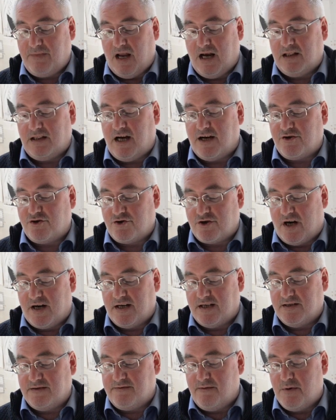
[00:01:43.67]
A light
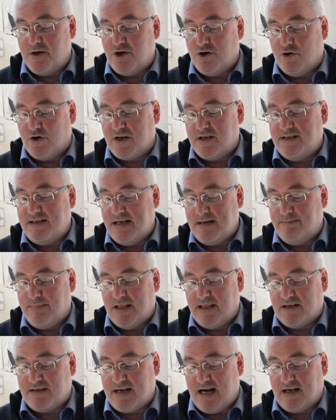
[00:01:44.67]
shines from a nook deep
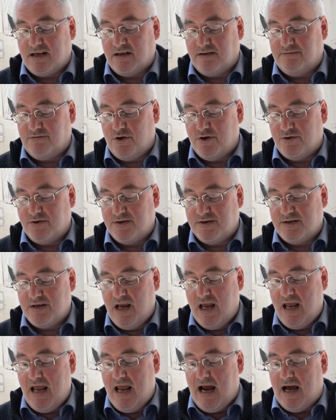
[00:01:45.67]
in the tangle of roots,
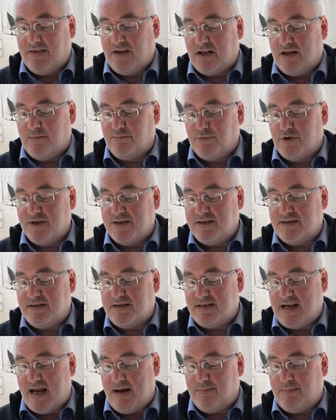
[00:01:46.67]
and the lumberers
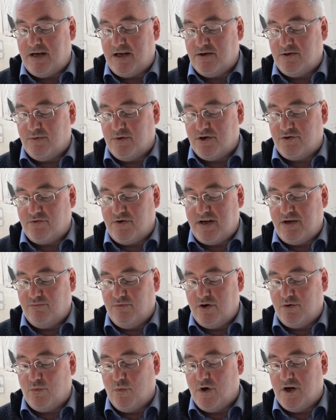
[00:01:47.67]
step into a tree
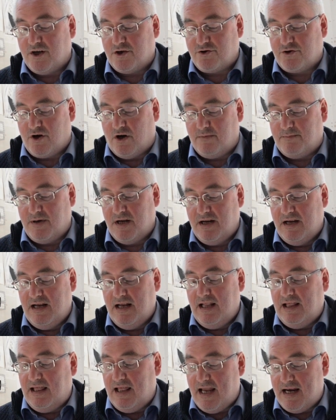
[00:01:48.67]
root workshop,
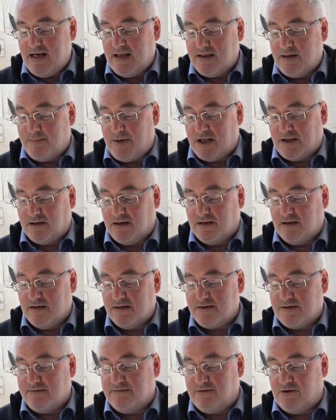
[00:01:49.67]
laying the
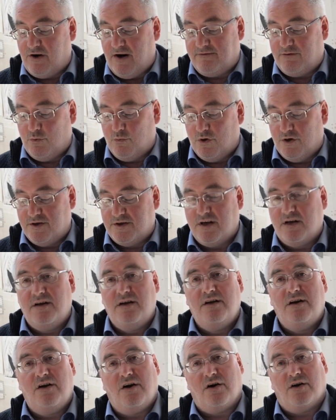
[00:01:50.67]
bundles of forever wood
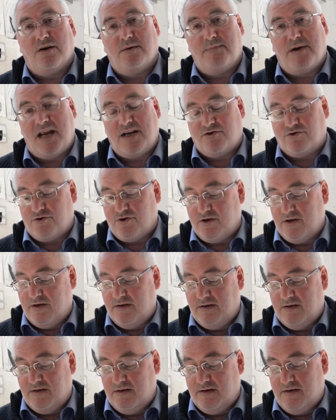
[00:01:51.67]
on a bench.
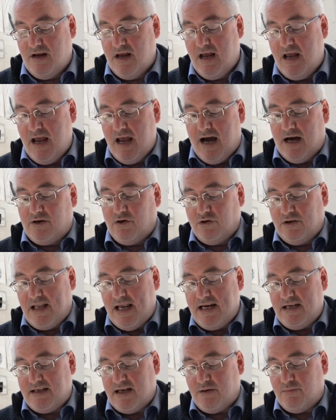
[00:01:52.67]
An old
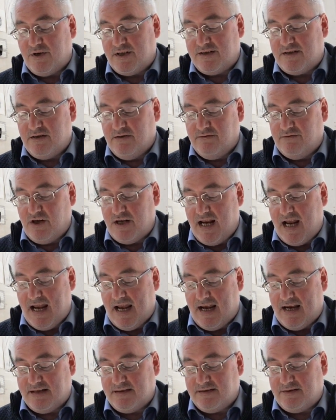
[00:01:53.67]
lady with silvery
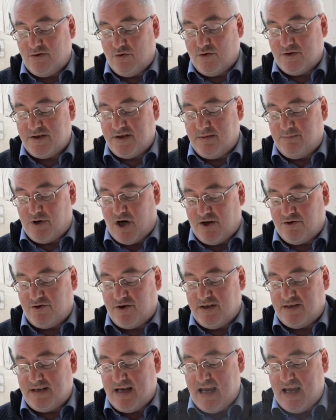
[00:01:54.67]
hair sorts the branches